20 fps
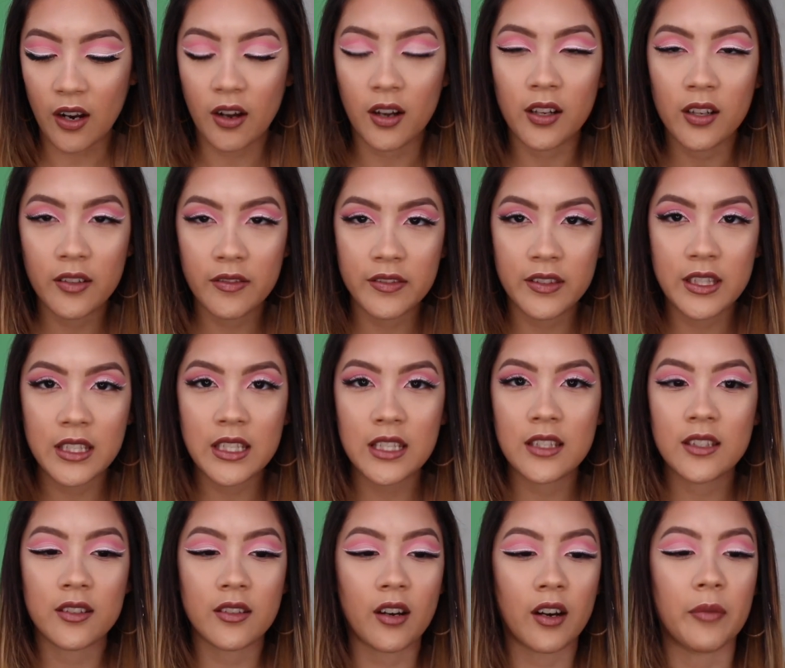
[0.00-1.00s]
All of
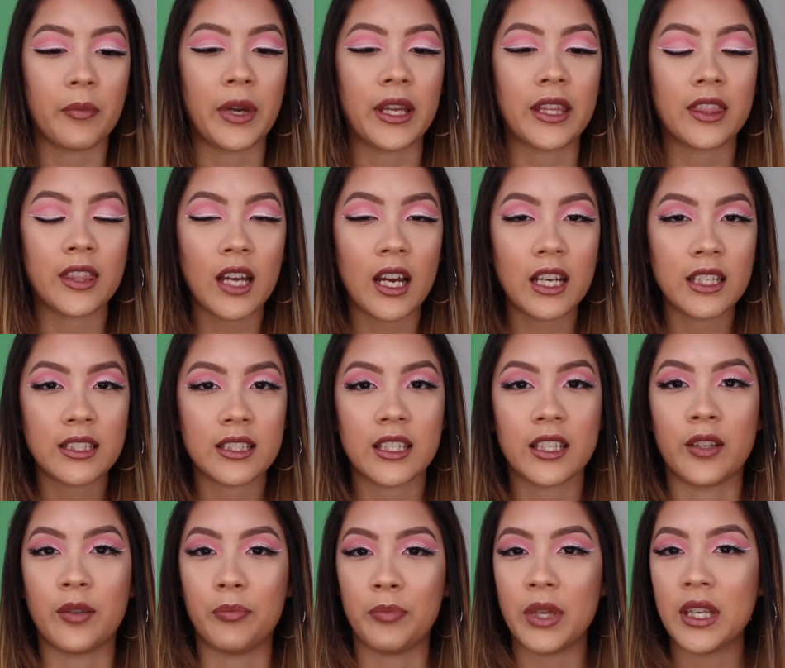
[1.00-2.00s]
these are my thoughts
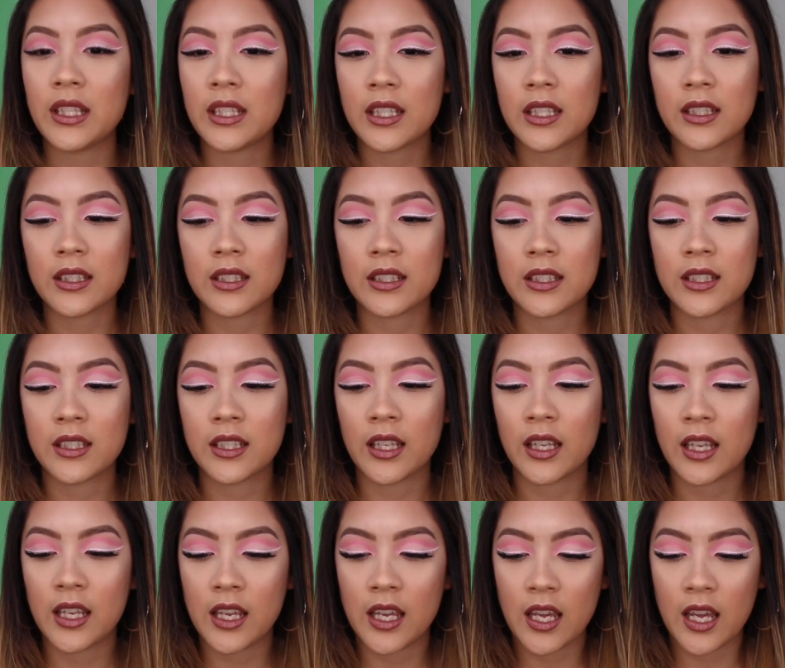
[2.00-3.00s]
and opinions.
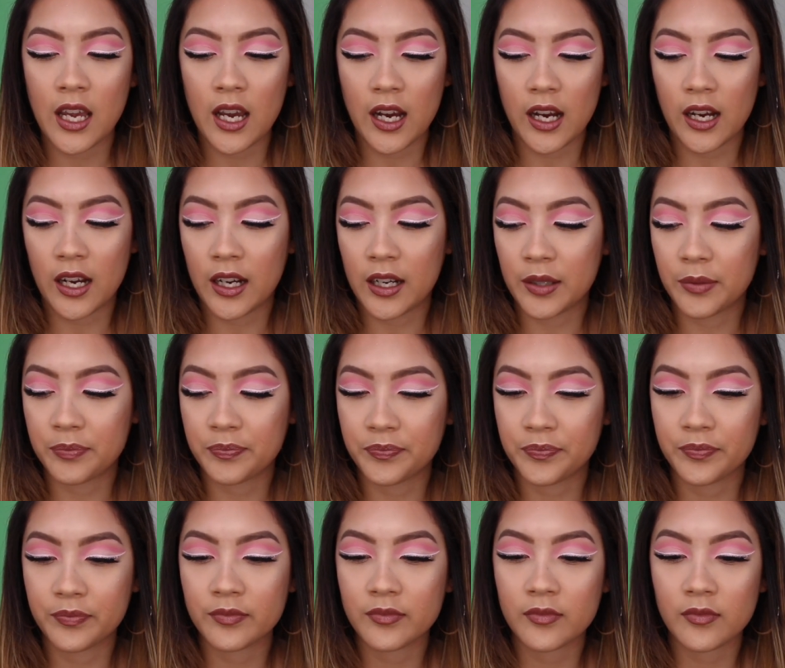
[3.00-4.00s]

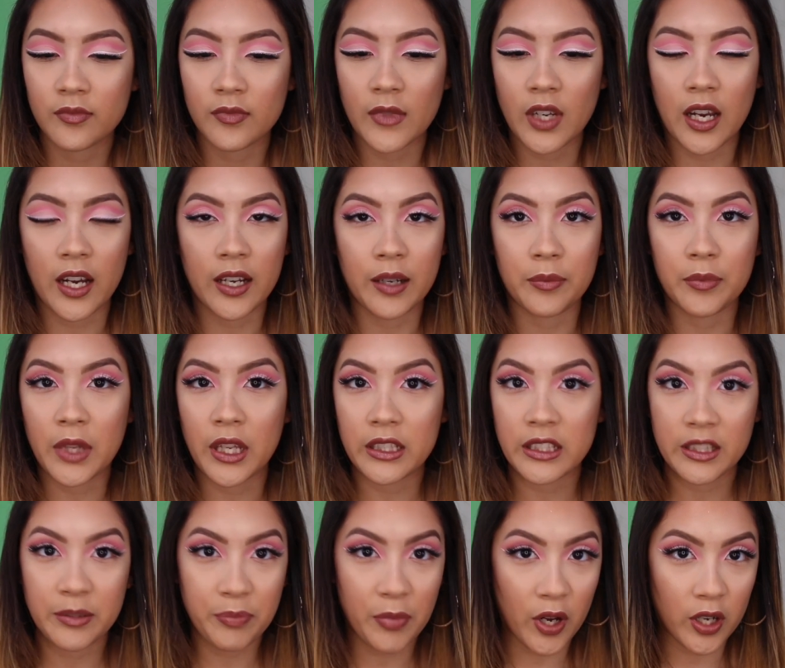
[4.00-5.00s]
I'm
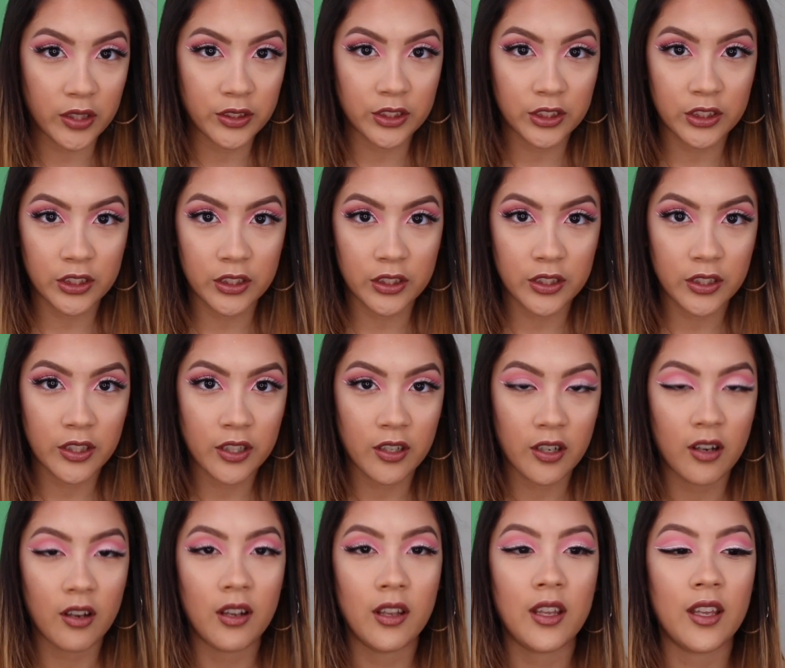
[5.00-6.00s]
not sponsored.
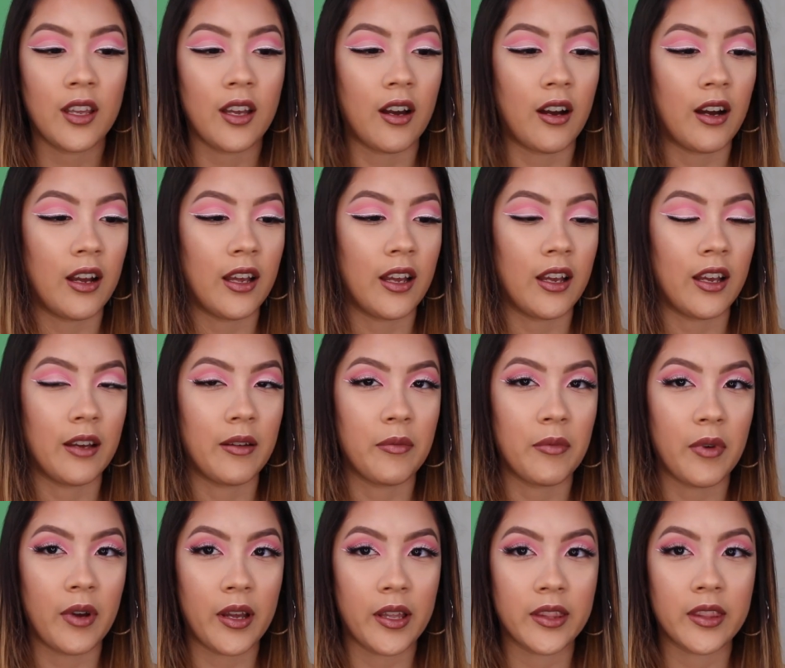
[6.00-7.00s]

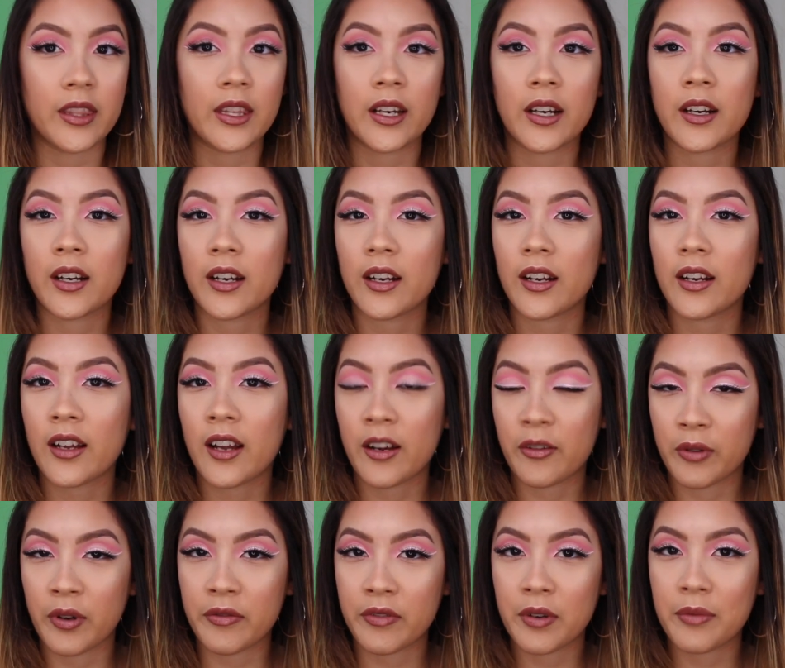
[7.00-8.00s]
There,
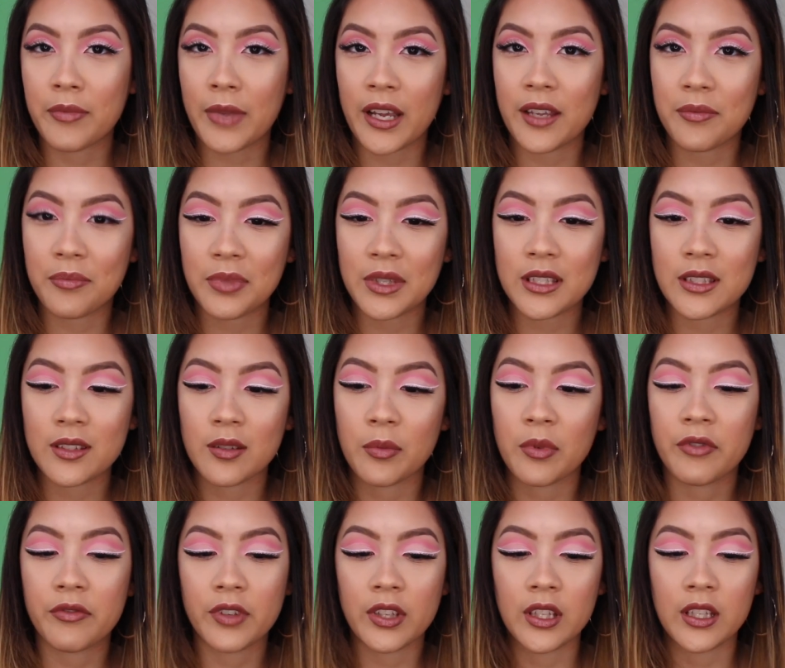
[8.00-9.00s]
however, might be
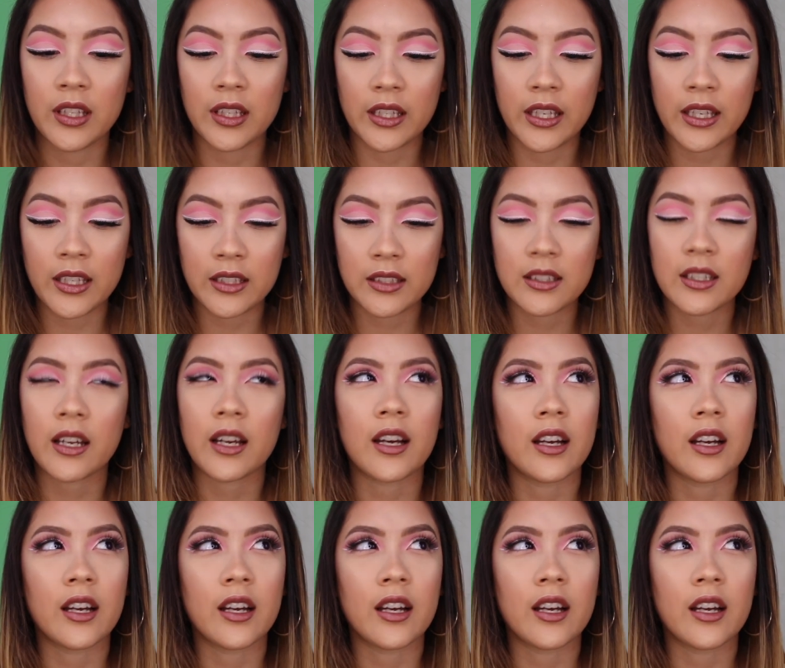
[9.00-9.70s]
some affiliate links.